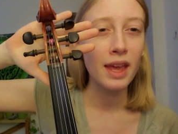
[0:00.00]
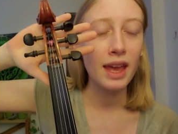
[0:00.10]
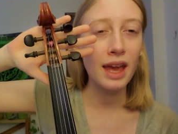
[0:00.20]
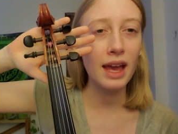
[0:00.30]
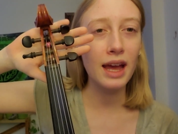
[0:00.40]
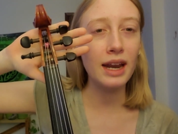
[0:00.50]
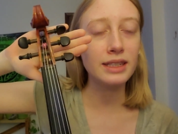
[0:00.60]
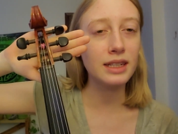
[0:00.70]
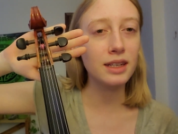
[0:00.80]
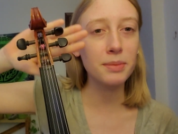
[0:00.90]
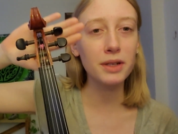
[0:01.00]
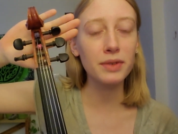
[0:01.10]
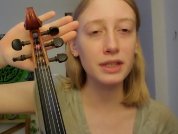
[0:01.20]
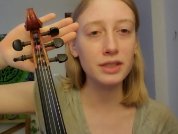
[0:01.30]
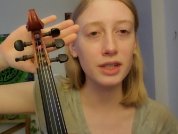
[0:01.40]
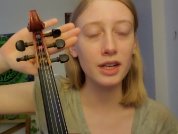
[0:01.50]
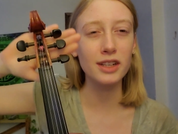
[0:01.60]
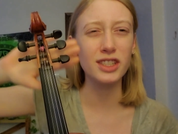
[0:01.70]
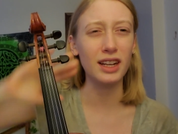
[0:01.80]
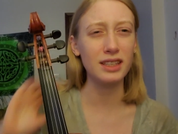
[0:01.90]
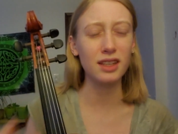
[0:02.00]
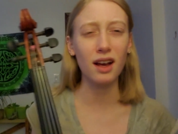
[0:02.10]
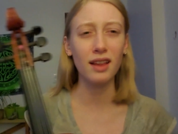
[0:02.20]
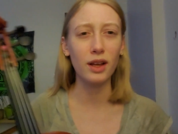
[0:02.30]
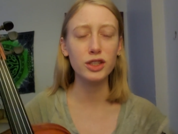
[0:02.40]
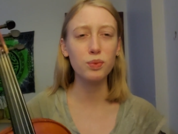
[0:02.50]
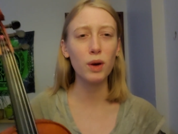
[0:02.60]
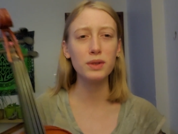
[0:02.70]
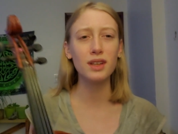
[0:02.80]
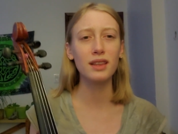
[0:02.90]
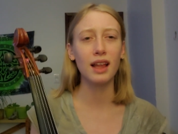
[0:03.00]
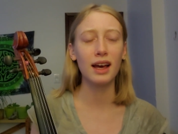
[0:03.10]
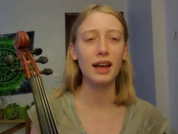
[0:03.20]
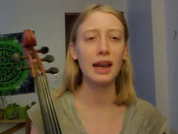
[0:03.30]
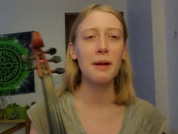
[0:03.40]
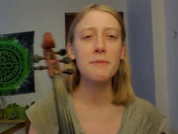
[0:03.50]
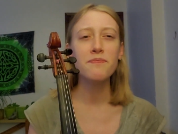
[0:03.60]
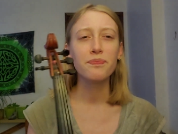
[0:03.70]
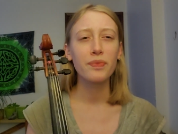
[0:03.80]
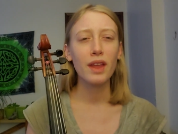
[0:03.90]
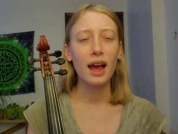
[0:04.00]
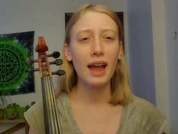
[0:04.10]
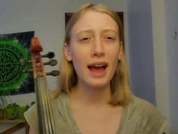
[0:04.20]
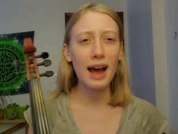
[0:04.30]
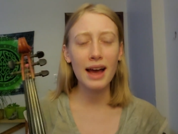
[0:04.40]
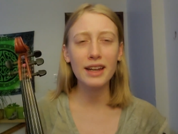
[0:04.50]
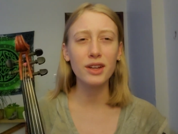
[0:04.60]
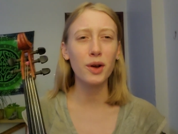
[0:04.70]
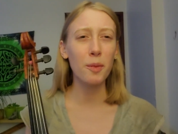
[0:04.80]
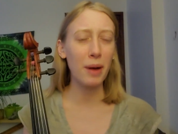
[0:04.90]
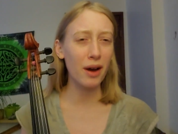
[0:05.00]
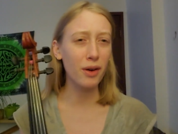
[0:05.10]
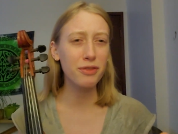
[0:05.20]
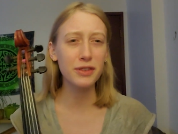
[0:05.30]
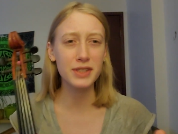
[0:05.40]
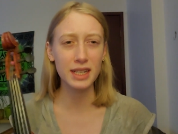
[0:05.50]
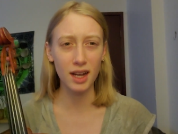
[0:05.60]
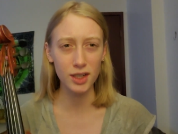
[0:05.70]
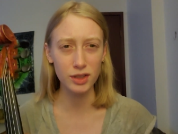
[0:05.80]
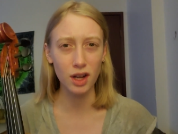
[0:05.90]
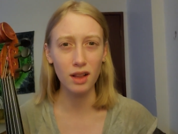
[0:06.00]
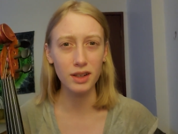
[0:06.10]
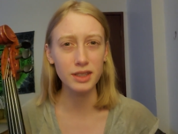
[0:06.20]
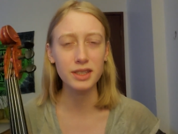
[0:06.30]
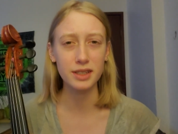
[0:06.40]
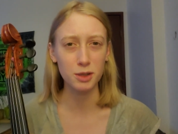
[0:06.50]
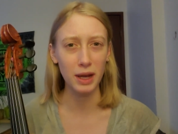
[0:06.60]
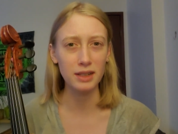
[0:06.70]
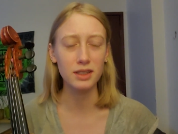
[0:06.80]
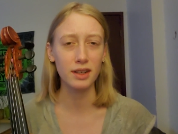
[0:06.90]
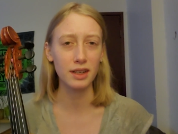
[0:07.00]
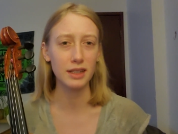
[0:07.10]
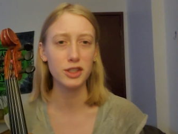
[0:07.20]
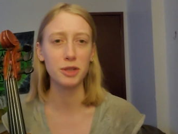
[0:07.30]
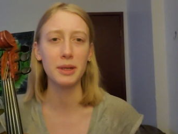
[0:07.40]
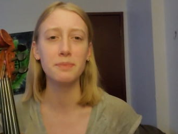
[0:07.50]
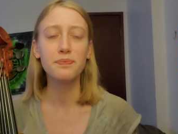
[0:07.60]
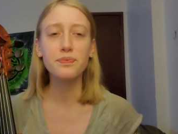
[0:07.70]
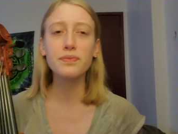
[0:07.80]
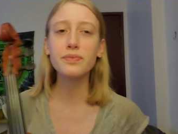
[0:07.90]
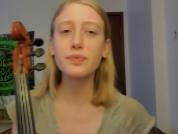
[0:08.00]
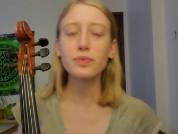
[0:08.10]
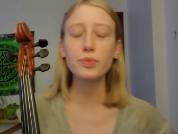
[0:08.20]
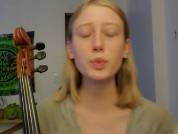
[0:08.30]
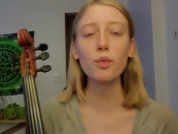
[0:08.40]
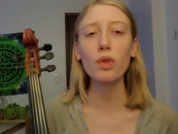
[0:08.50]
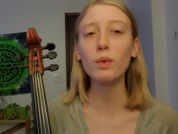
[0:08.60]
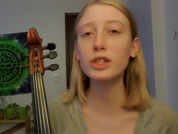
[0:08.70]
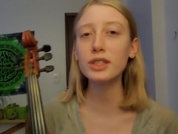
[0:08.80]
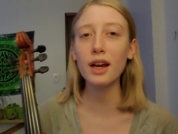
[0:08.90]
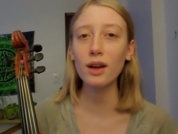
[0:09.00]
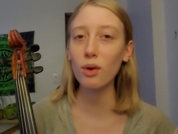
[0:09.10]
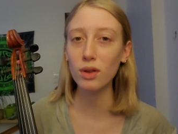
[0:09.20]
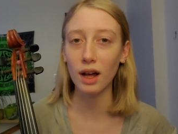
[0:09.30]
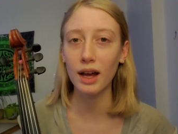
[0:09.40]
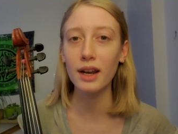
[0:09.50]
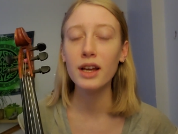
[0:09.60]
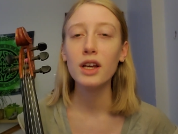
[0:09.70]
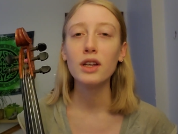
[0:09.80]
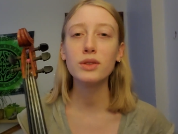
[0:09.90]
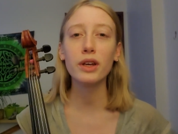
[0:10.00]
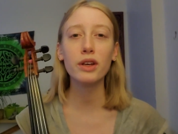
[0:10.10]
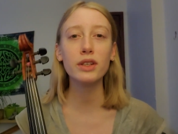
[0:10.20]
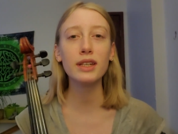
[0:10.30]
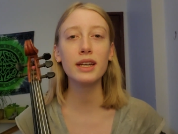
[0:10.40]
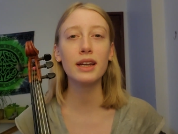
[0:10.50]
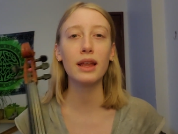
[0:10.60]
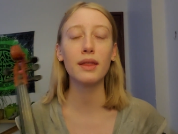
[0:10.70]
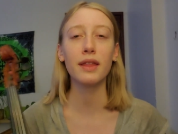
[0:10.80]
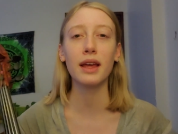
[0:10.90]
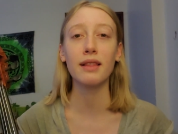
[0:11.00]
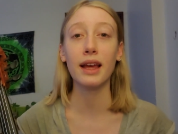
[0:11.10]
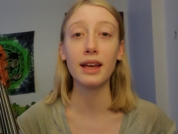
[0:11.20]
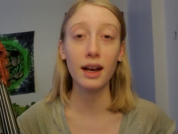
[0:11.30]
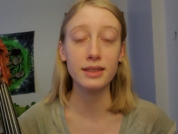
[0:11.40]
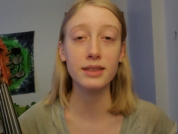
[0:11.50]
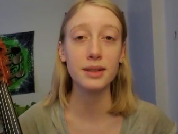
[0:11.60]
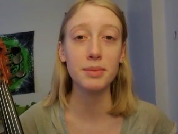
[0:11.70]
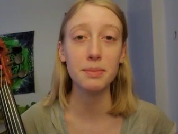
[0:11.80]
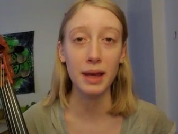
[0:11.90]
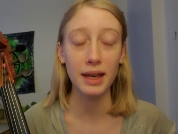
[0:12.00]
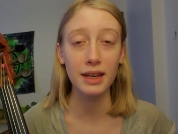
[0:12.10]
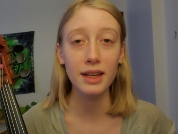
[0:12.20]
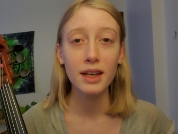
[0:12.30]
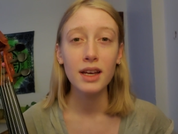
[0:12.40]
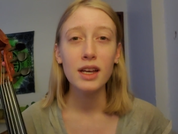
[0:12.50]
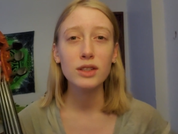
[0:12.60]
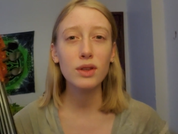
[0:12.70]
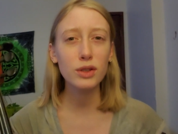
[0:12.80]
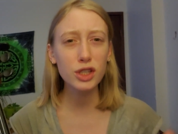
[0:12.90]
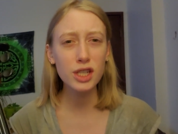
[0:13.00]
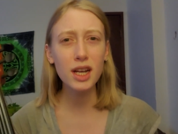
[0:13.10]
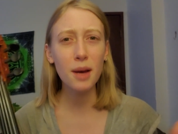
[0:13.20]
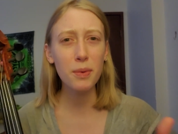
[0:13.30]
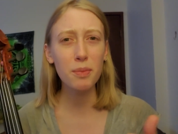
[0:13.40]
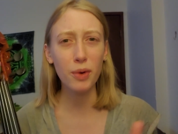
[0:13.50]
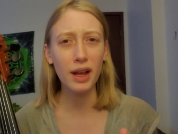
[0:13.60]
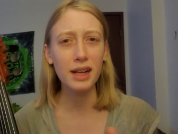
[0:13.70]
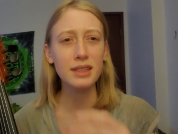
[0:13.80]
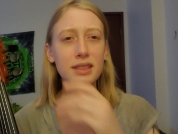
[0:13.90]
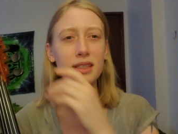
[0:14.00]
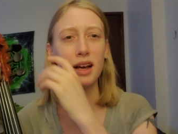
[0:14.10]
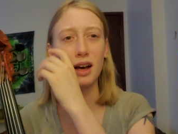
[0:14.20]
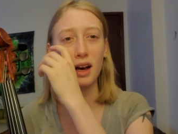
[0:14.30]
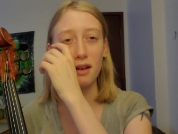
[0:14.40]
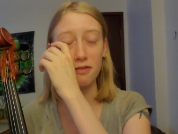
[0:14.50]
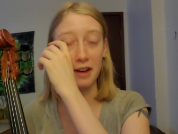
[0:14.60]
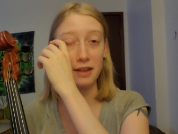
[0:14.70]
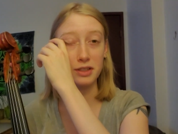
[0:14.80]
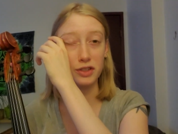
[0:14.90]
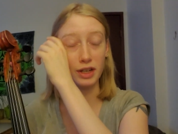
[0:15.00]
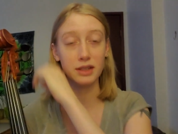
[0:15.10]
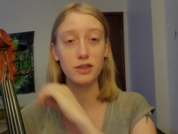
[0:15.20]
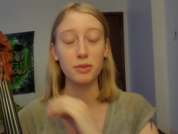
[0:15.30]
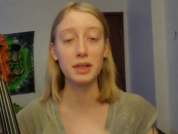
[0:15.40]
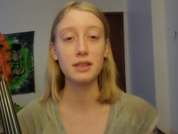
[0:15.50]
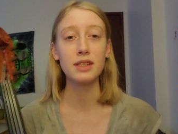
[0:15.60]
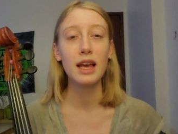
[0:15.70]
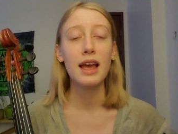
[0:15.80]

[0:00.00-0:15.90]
And I did a little bit of research and I saw like just what was online. I had, about $1,500 to spend on an instrument, which is not a whole lot. So I couldn't get anything like custom made. So there's just a couple brands of 5-string instruments.